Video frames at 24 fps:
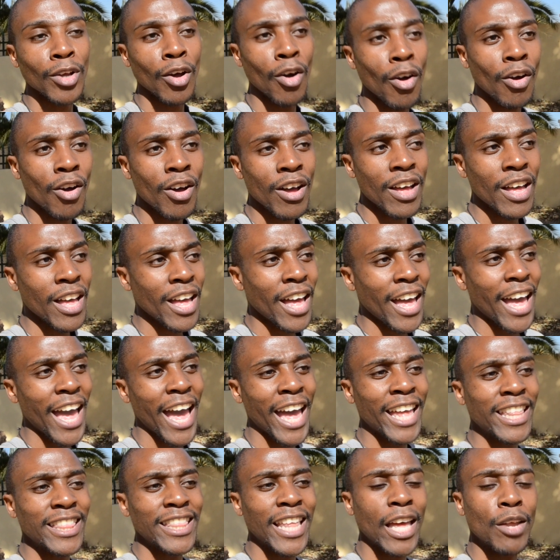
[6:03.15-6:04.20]
are,
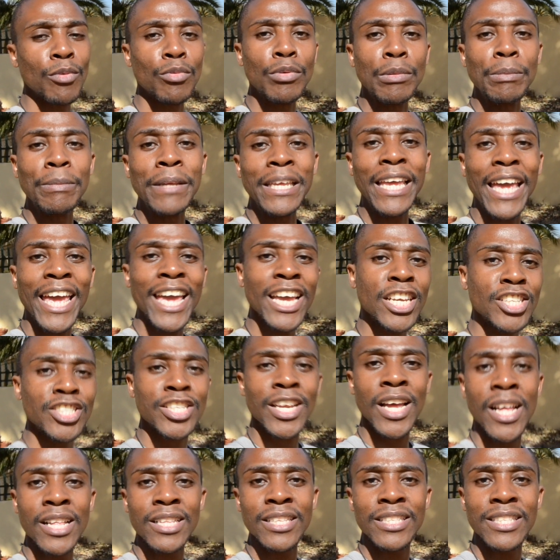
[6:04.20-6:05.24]
and that would be
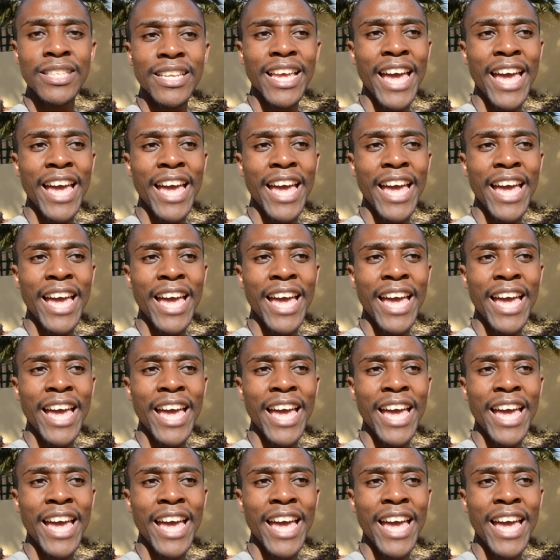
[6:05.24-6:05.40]
eggshells